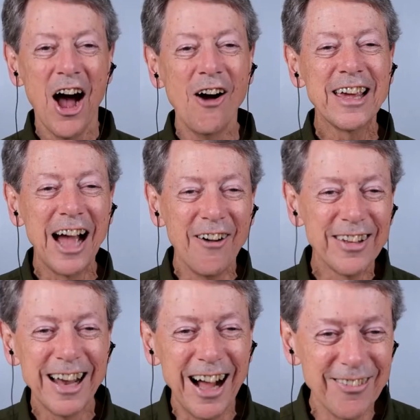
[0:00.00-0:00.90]
Okay, I'm
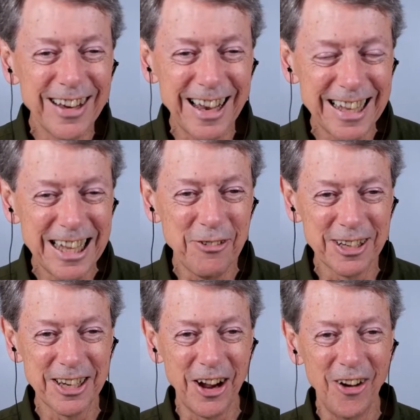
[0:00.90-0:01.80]
gonna I'm gonna let that
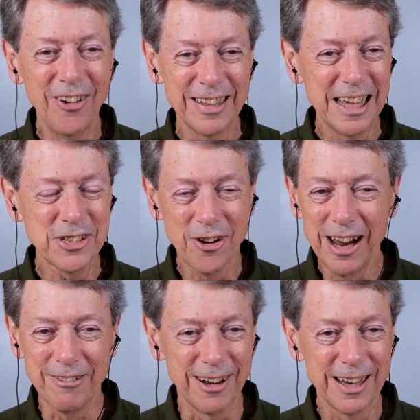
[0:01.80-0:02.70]
one go. That's
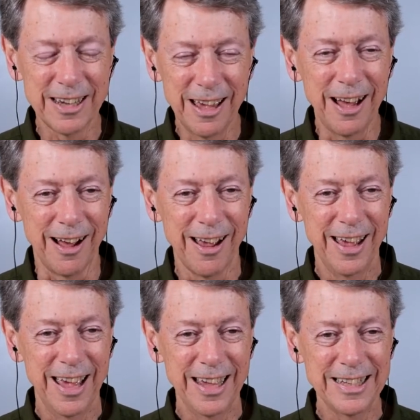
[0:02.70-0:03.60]
great, Rick. Yeah,
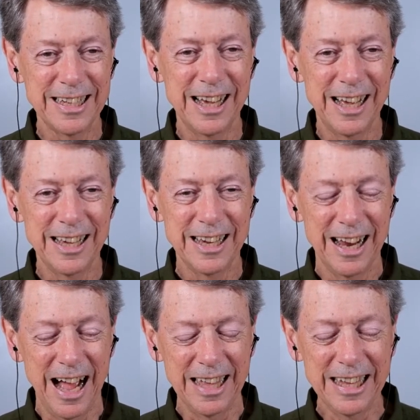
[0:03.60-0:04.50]
and uh,
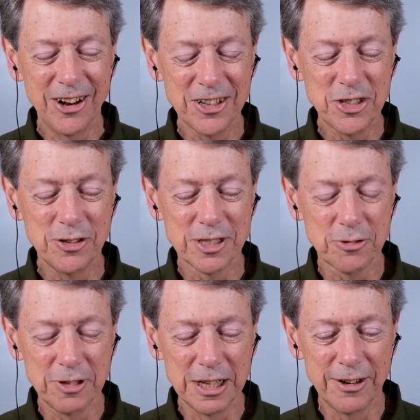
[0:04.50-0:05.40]
I think also
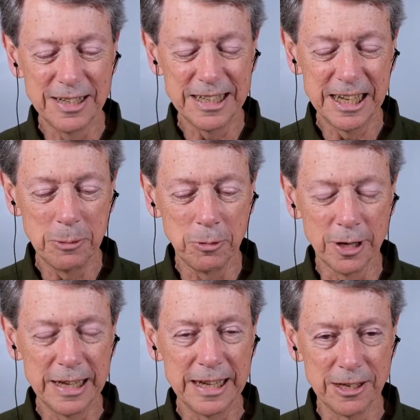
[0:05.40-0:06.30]
it's really great to keep
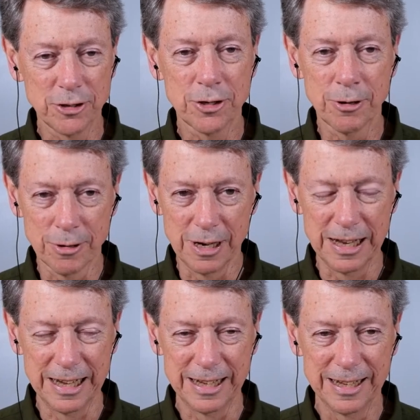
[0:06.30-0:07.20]
looking
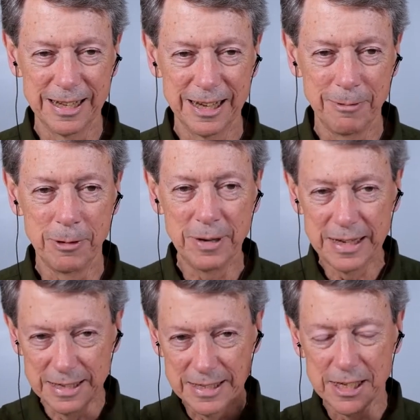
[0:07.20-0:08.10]
internally. I mean, we
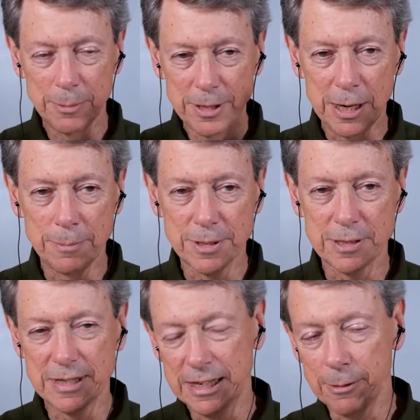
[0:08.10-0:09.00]
can sometimes
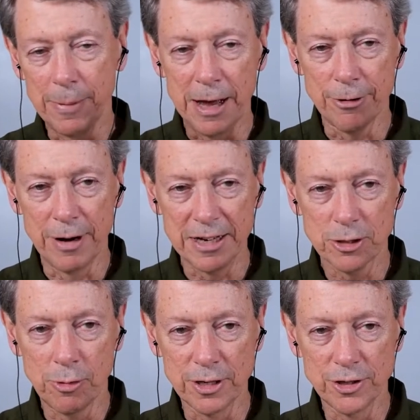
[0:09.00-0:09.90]
think about or ask
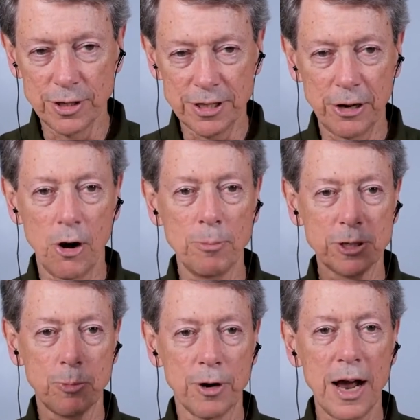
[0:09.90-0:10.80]
questions that are
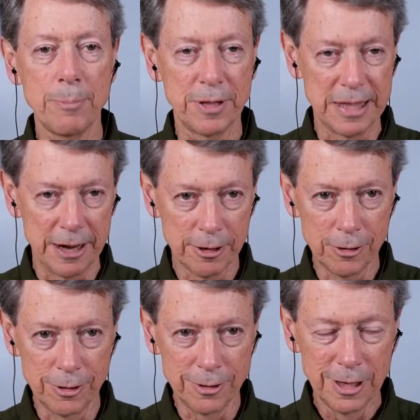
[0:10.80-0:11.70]
almost more
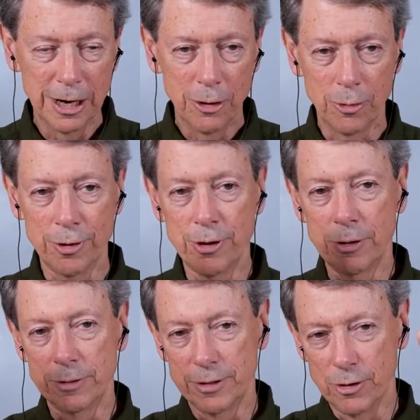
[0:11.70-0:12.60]
hypothetical or
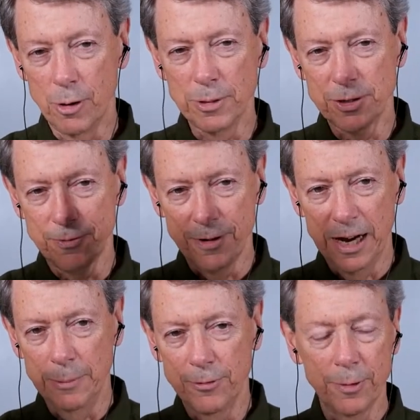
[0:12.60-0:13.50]
they're they're almost
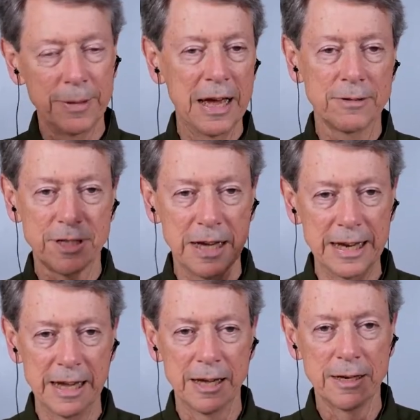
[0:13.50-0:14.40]
framed from the outside
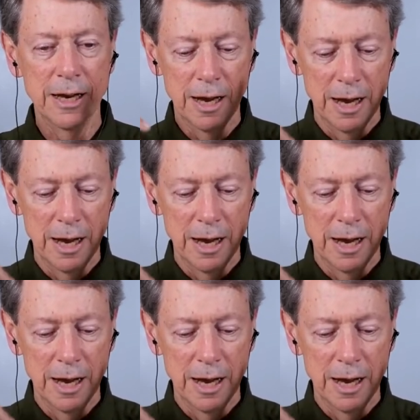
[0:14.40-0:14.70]
in.